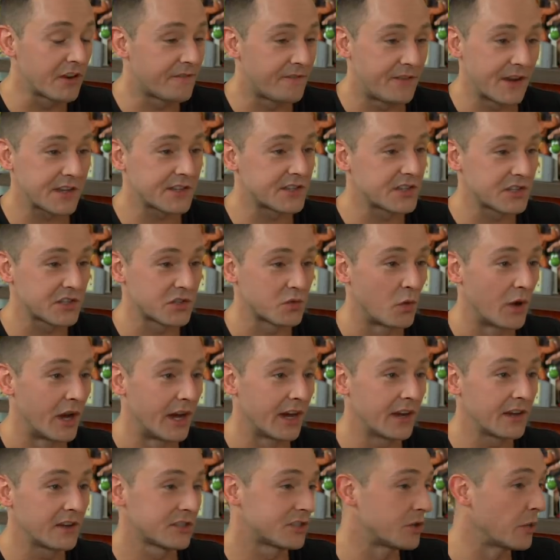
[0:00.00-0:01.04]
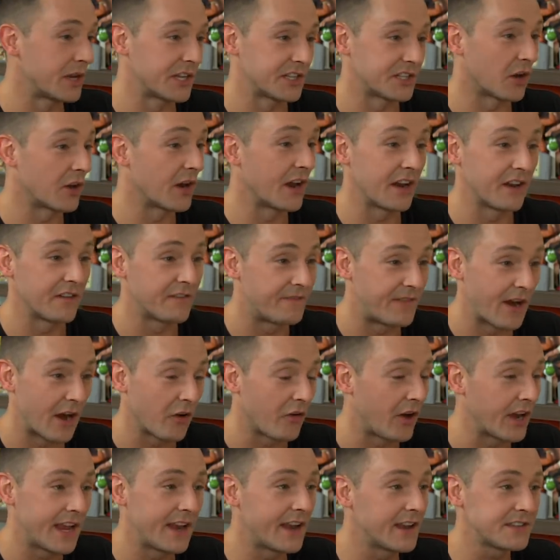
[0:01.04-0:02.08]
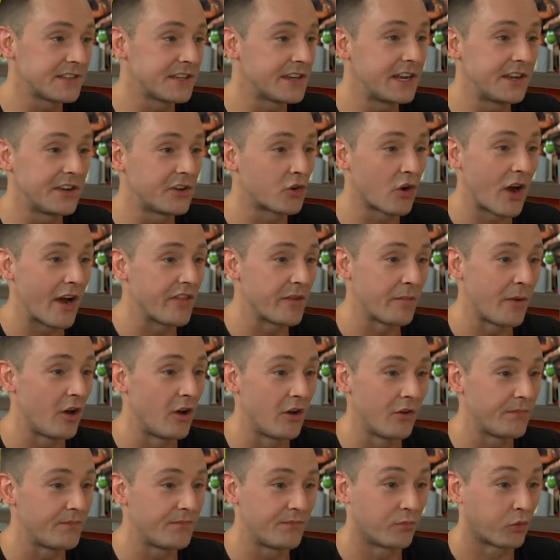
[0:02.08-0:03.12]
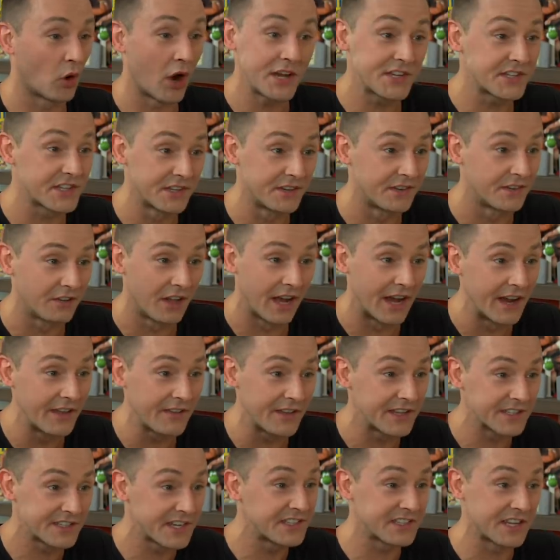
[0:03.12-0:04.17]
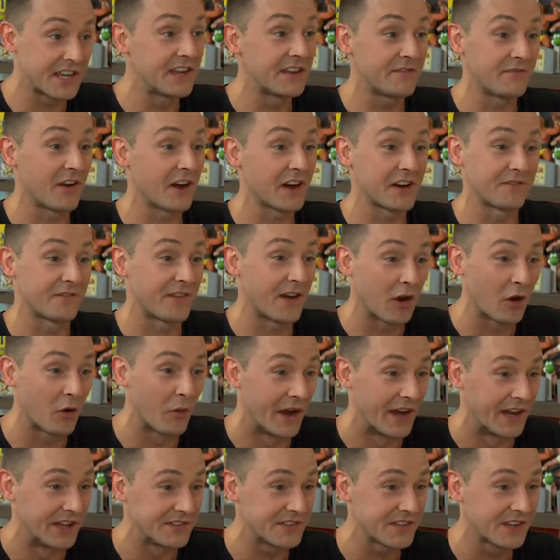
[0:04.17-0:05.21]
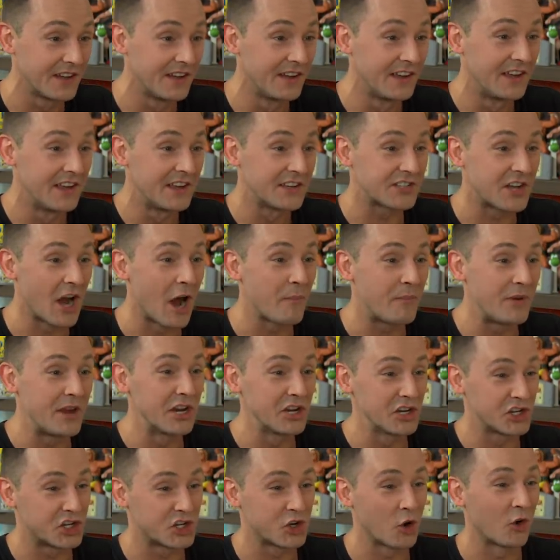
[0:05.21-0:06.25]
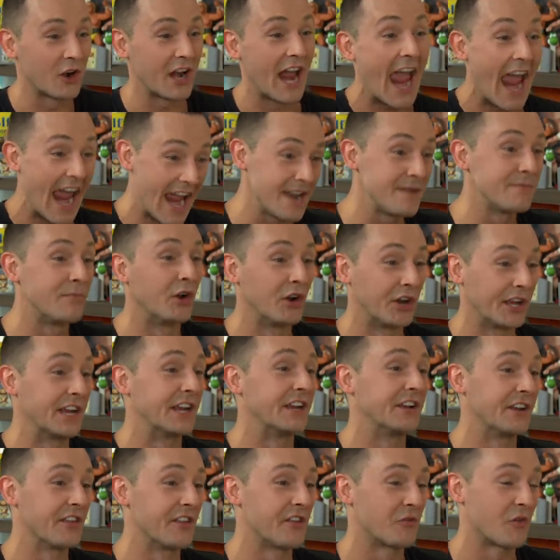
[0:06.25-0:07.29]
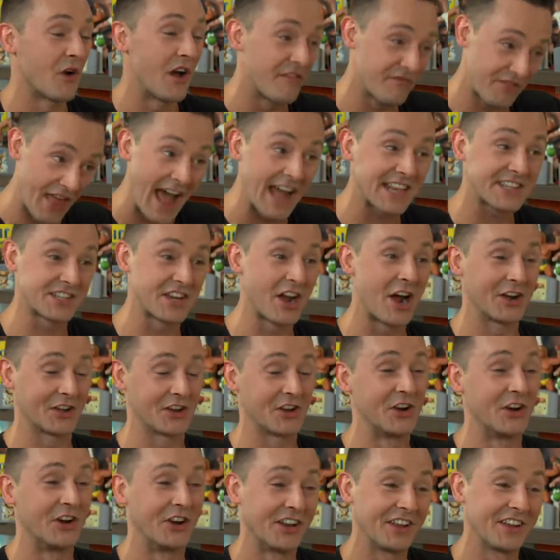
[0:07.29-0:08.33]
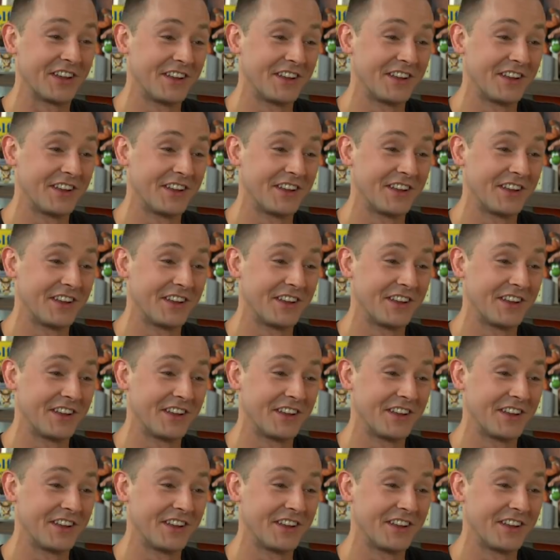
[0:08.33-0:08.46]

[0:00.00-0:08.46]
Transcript: to fix his swing so he can start hitting fair. Like, he doesn't need to drive the ball Bryson length. He just needs to hit fucking fairways. Stop being short and putting it into the rough. That's not good.